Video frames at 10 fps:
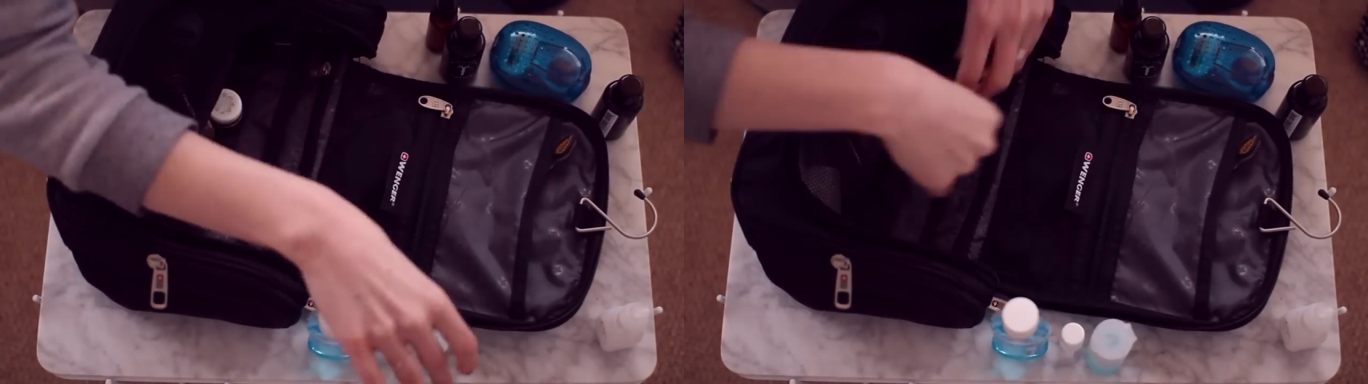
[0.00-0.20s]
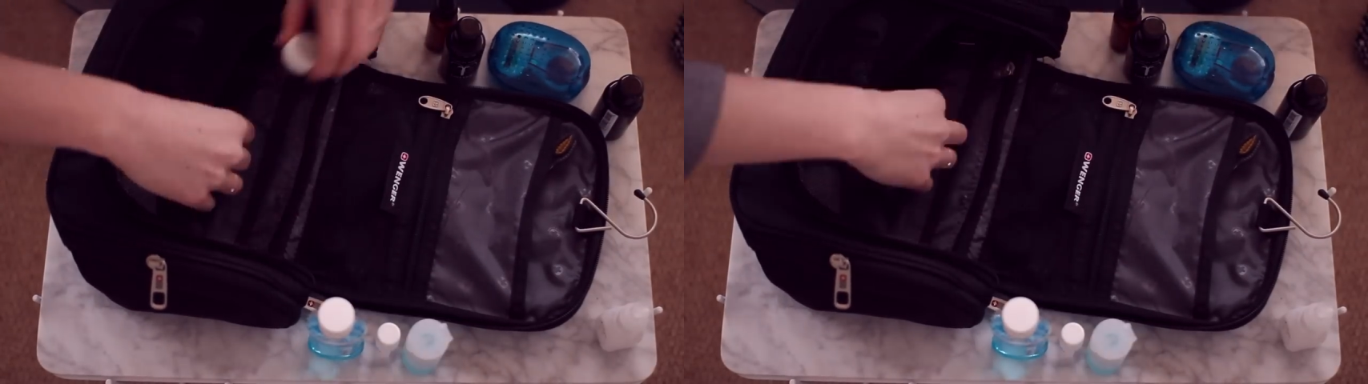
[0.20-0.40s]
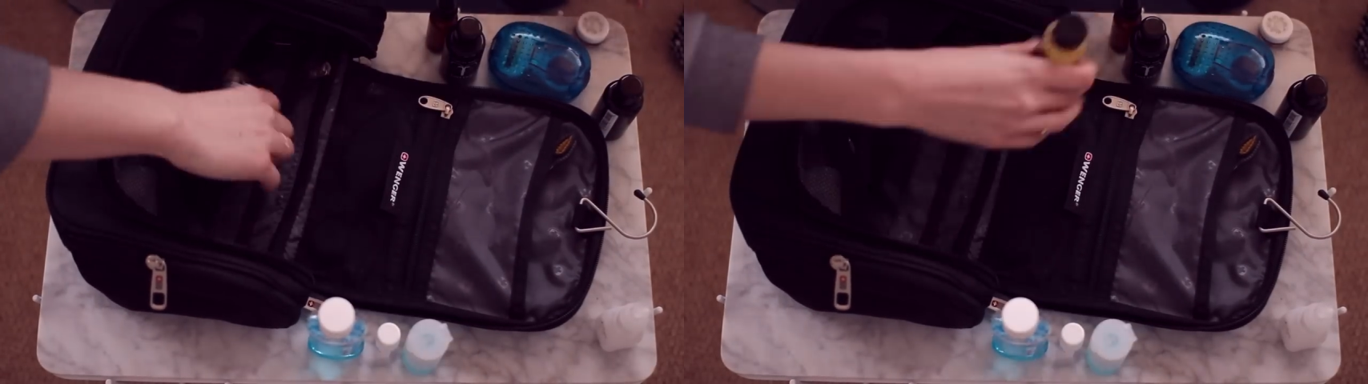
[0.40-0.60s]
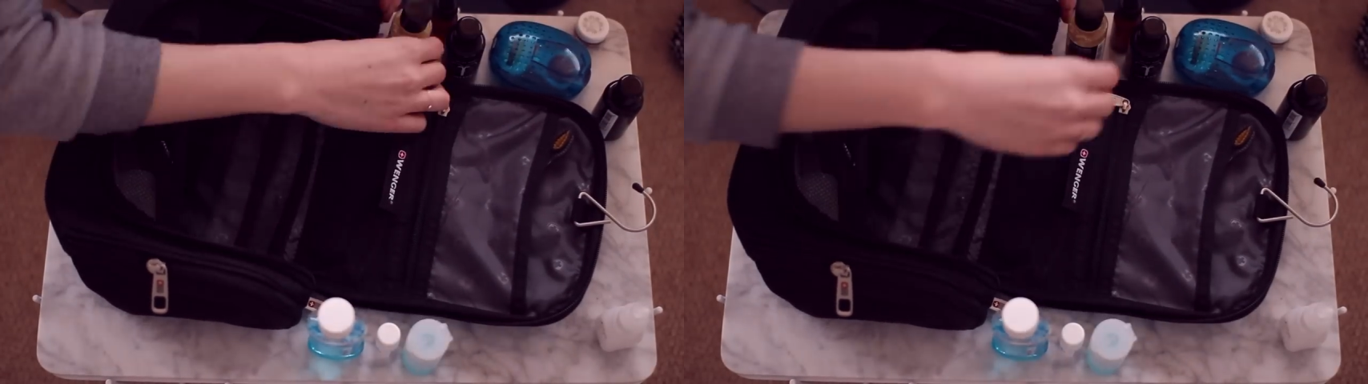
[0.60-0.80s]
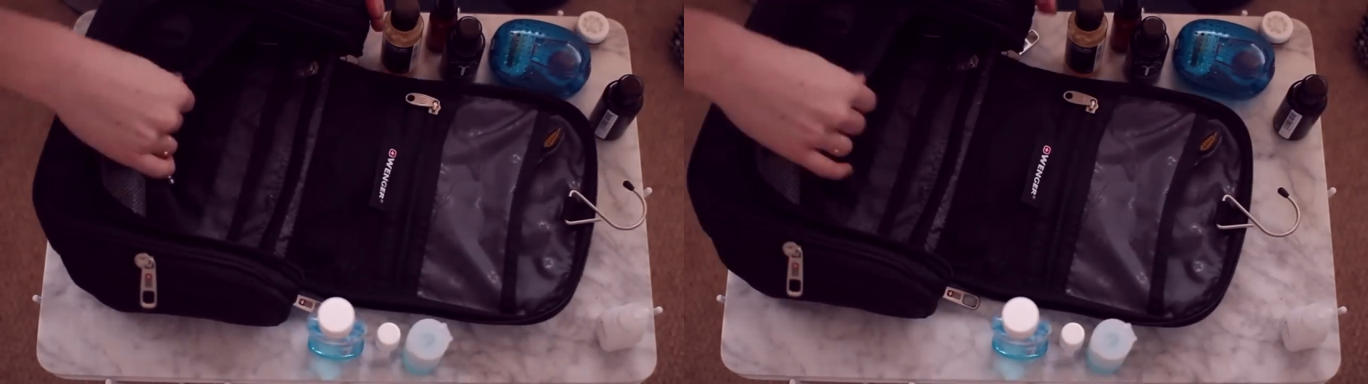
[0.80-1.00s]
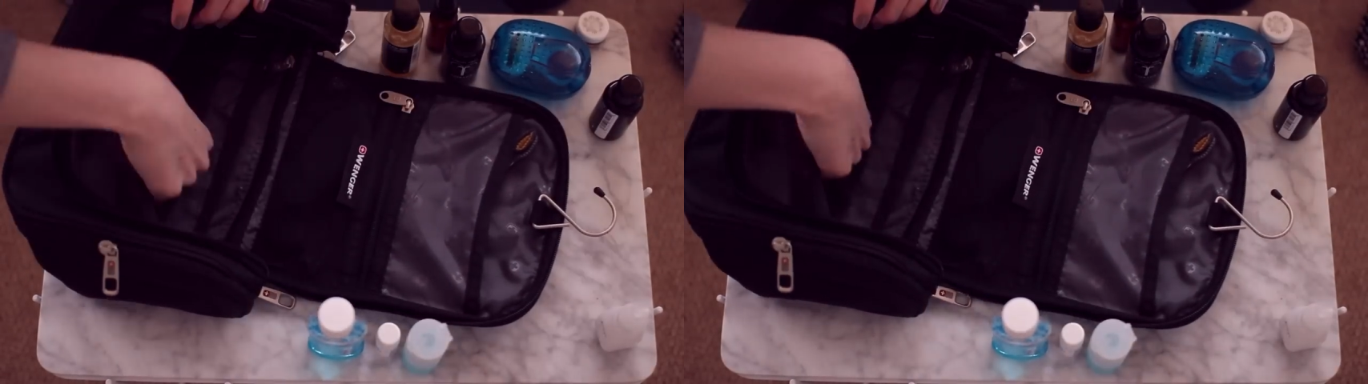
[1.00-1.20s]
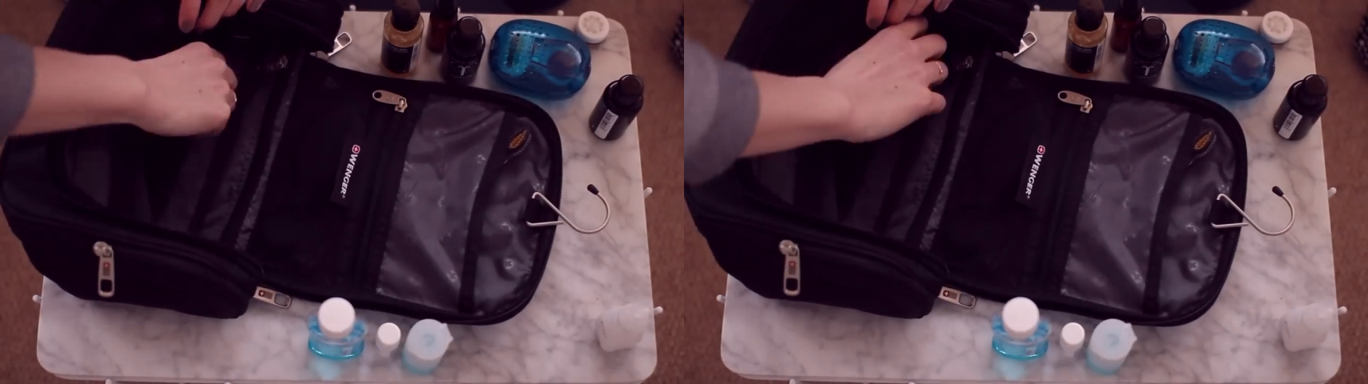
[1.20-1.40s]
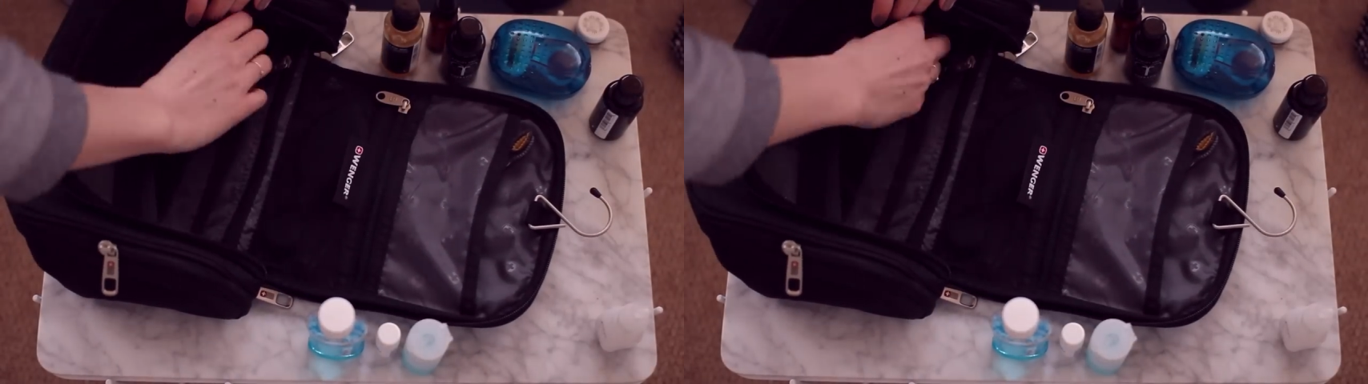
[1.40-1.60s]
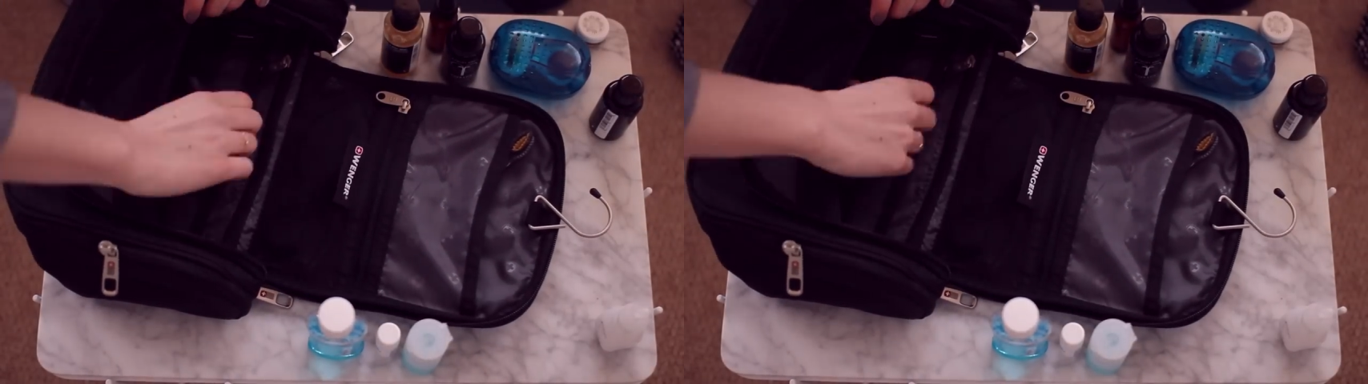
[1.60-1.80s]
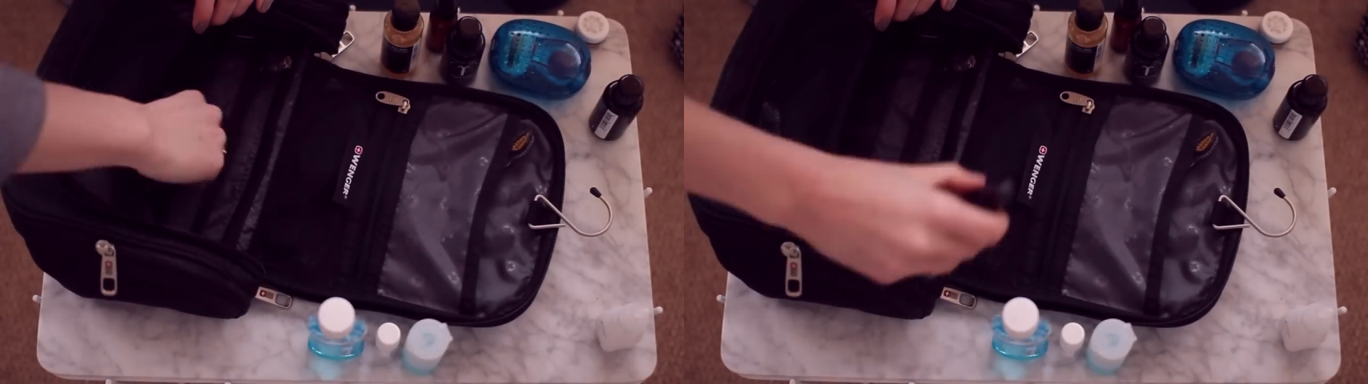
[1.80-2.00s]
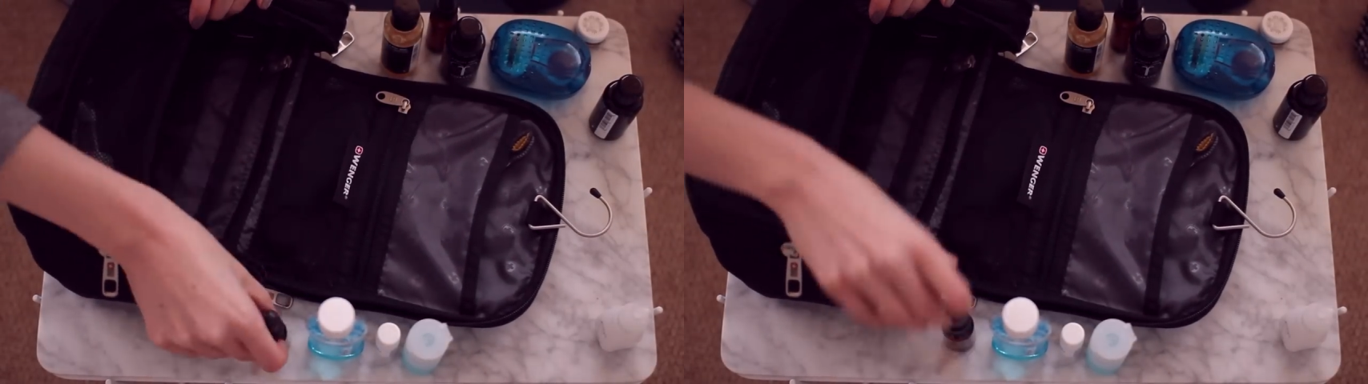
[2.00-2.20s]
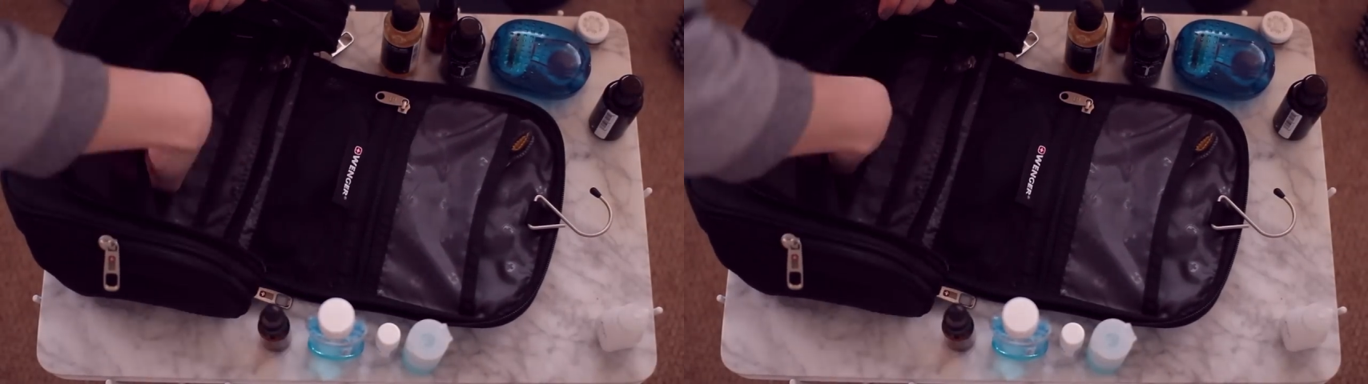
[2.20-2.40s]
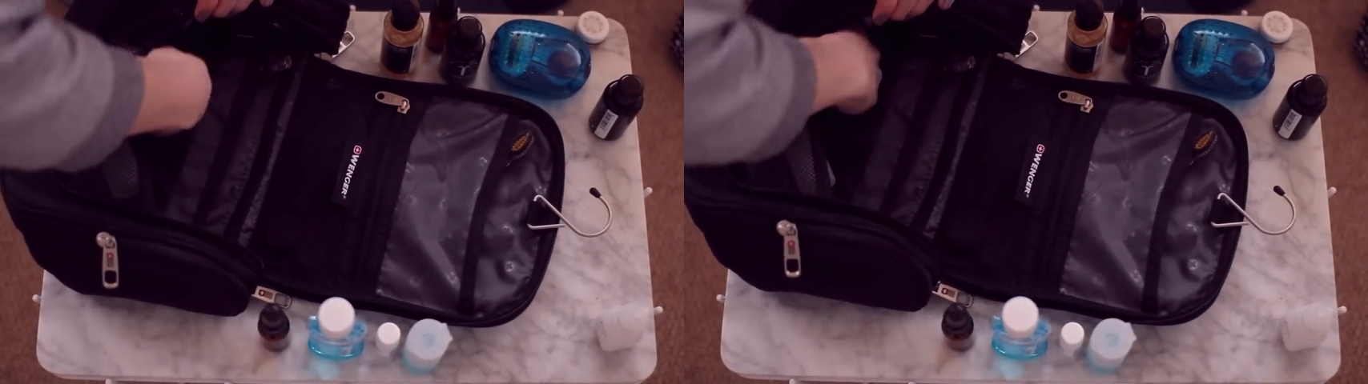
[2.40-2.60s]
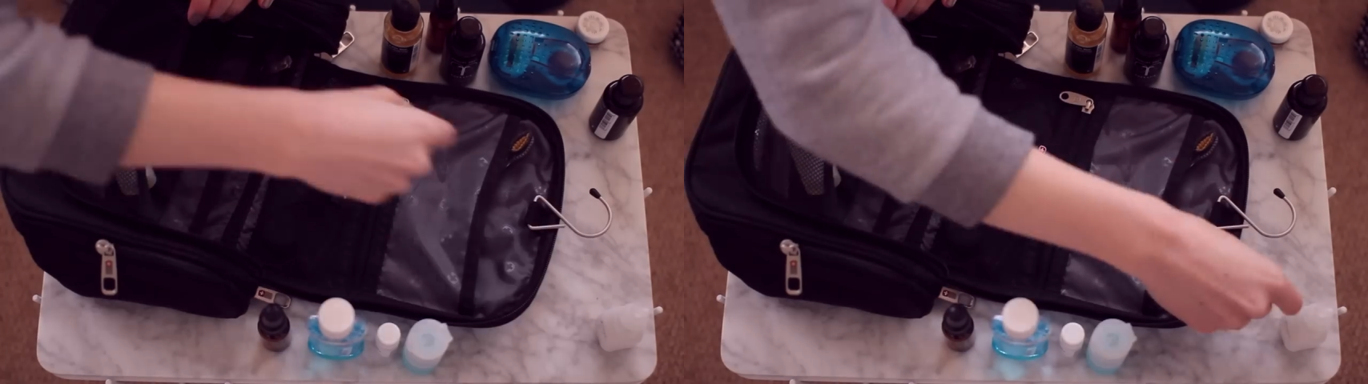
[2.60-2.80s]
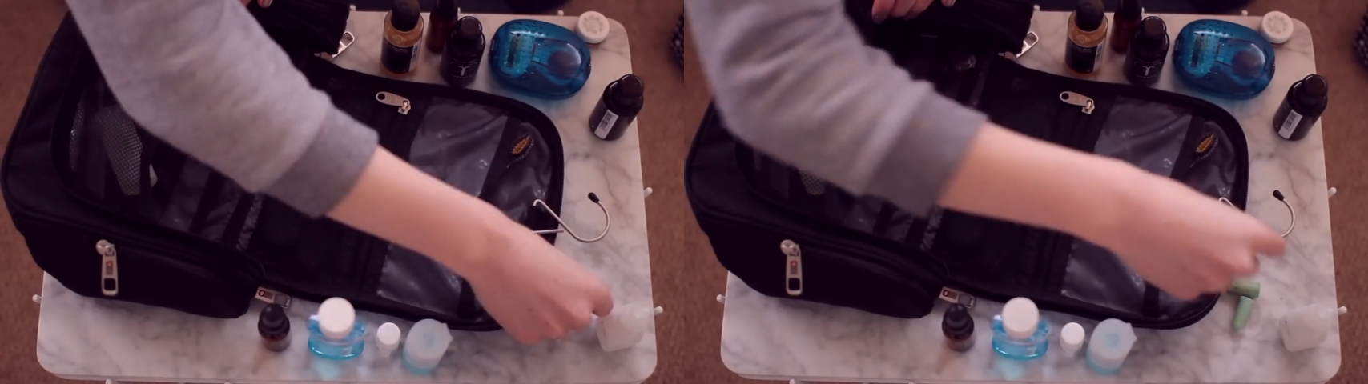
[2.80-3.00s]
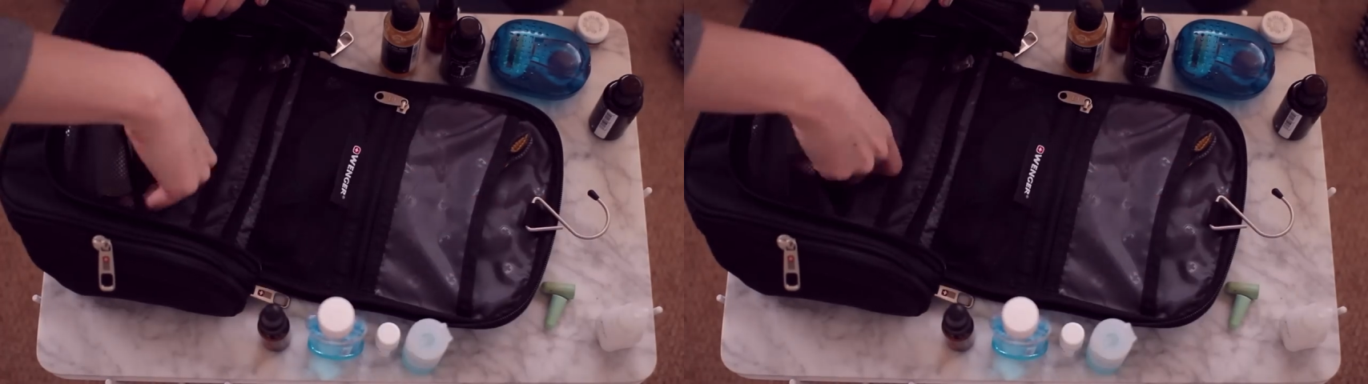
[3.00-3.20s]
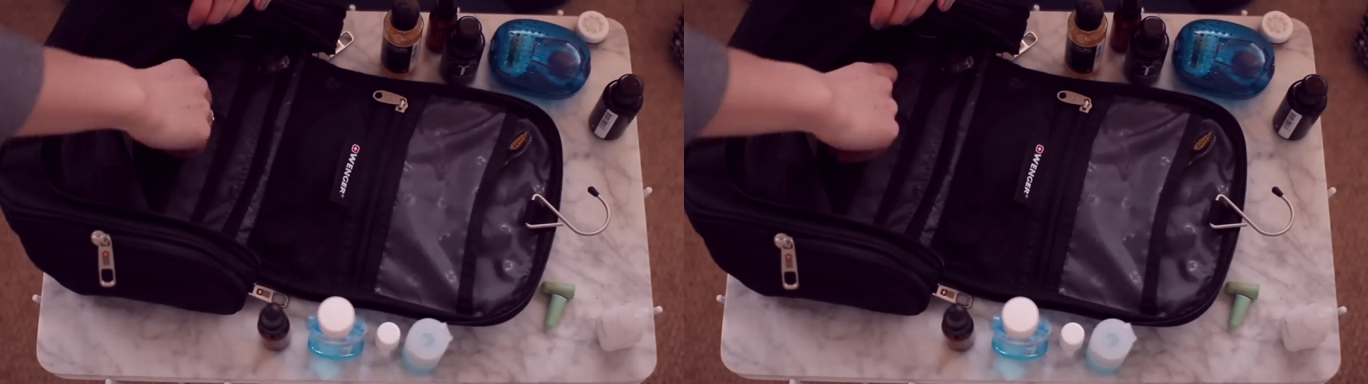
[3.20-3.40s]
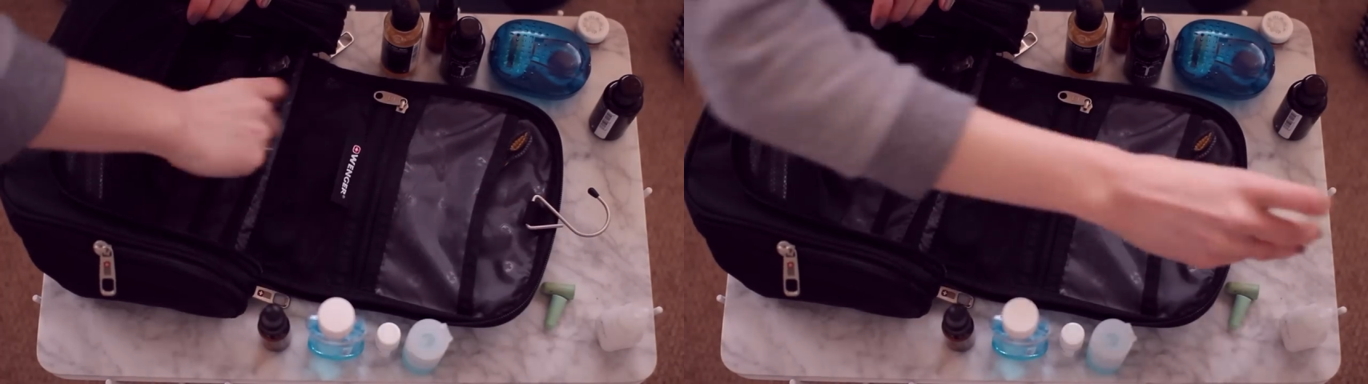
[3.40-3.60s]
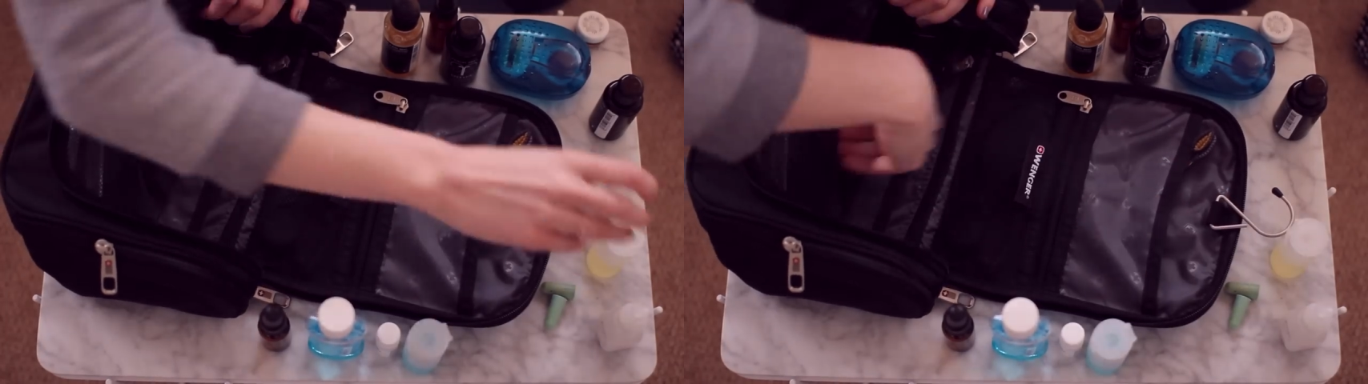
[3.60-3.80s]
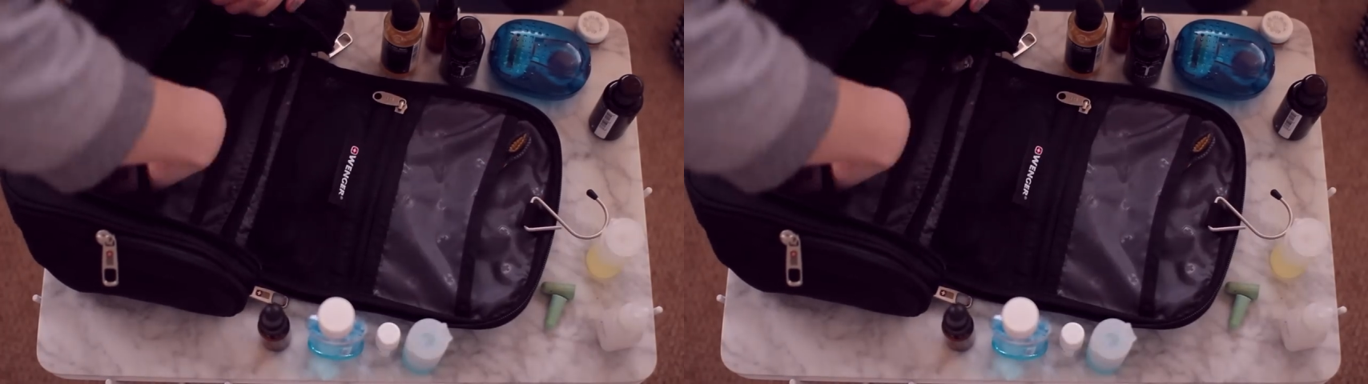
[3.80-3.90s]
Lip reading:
[unreadable: no face in view]